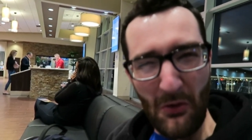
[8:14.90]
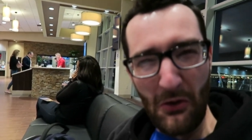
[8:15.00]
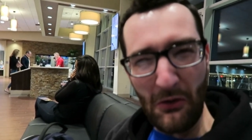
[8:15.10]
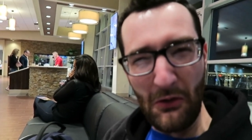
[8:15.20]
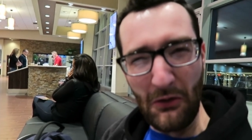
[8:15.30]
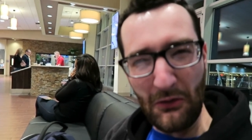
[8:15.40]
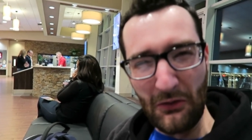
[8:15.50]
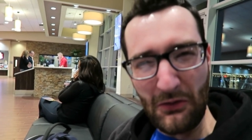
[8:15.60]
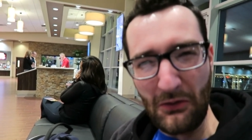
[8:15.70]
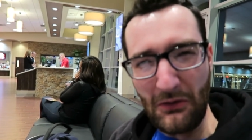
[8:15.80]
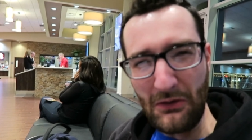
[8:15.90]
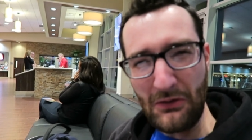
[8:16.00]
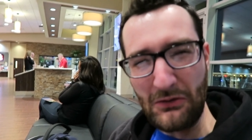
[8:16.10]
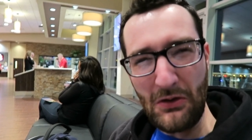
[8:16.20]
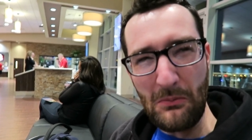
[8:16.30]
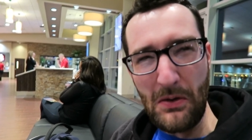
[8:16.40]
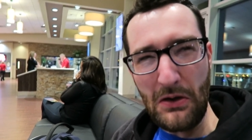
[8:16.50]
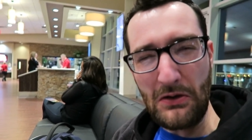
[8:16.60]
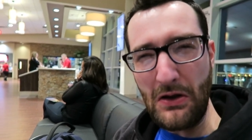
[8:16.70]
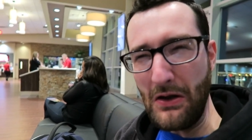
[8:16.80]
oh, just They're really nice
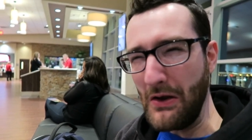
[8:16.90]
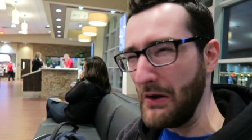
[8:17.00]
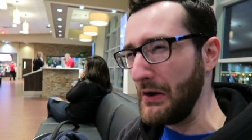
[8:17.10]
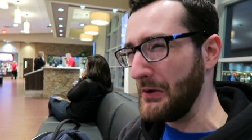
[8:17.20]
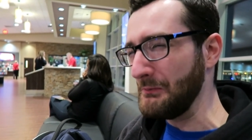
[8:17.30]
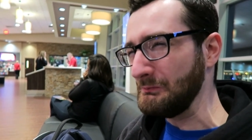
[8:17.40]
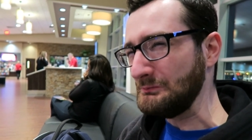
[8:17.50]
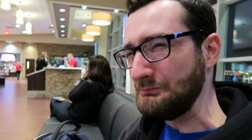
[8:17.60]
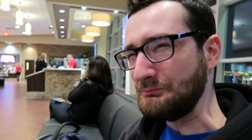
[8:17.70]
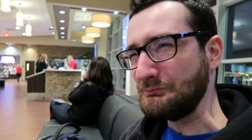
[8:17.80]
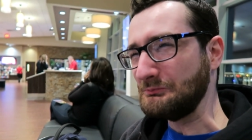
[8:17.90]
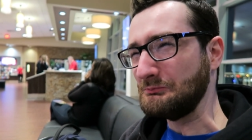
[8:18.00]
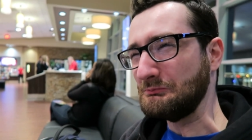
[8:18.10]
though, so it's kind of worth it.